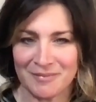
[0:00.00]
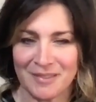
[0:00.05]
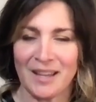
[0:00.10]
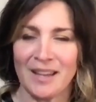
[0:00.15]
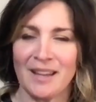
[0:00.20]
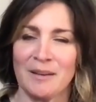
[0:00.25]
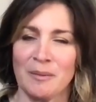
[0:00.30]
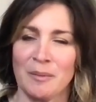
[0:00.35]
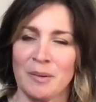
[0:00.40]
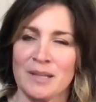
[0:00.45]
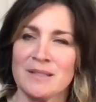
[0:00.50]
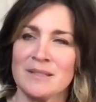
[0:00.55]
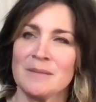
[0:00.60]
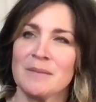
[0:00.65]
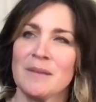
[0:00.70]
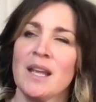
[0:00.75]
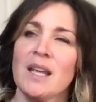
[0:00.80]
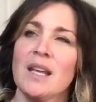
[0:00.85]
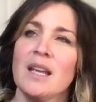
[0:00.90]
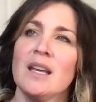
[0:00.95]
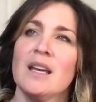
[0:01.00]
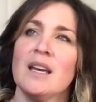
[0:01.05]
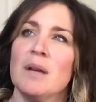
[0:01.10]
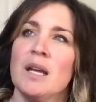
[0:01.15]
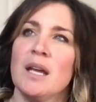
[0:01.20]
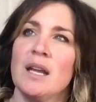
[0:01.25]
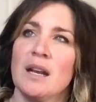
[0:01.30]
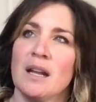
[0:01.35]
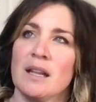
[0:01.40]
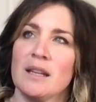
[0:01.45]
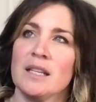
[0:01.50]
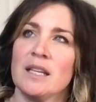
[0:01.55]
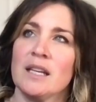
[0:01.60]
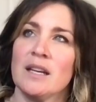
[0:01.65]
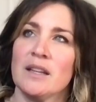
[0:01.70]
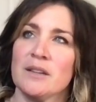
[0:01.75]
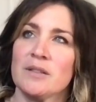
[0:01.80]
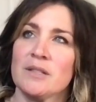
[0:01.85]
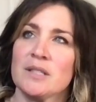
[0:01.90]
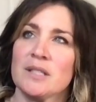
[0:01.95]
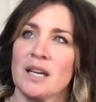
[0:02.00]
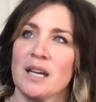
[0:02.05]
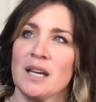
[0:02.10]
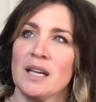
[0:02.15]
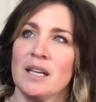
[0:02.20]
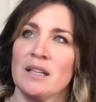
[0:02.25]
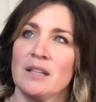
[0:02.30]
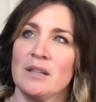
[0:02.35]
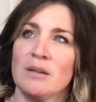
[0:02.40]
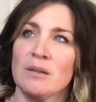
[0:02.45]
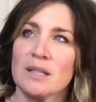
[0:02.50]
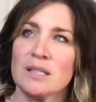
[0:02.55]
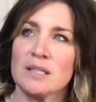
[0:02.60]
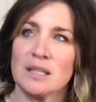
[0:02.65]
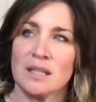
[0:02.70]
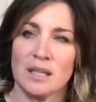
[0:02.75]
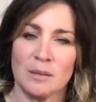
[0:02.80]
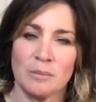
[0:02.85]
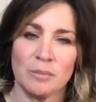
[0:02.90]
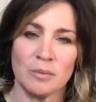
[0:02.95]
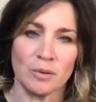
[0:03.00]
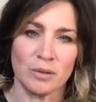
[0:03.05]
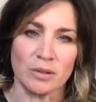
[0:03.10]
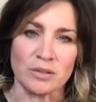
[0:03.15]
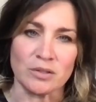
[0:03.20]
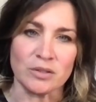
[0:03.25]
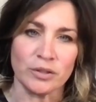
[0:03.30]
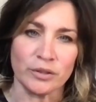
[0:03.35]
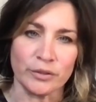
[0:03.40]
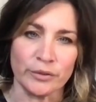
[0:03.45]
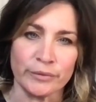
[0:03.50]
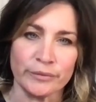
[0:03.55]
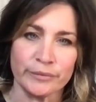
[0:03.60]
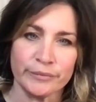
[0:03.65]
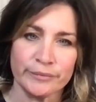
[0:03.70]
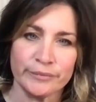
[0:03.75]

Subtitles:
anyways. And on the other side, you get to keep yours too.